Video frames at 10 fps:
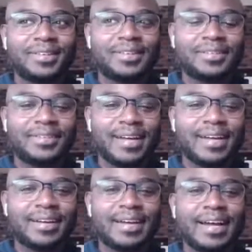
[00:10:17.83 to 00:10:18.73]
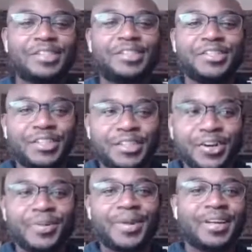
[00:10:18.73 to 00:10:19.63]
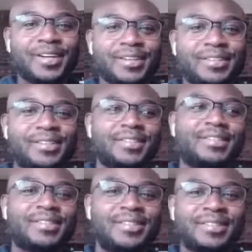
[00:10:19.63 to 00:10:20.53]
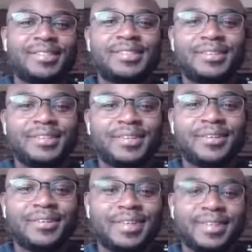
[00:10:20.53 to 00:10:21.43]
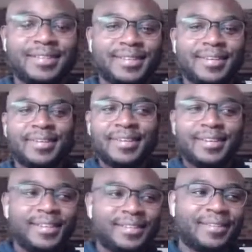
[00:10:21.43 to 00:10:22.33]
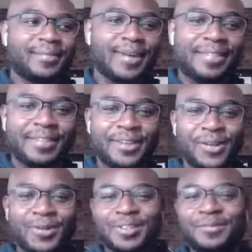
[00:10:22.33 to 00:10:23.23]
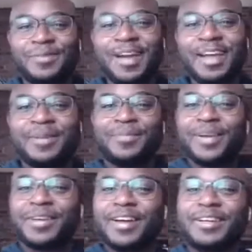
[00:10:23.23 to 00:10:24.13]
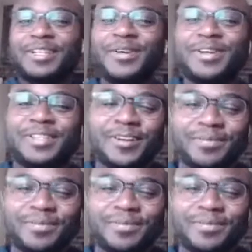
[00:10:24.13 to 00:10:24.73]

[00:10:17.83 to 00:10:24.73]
right? I should go because, it's the right thing to do as a friend, but you're not going to enjoy yourself.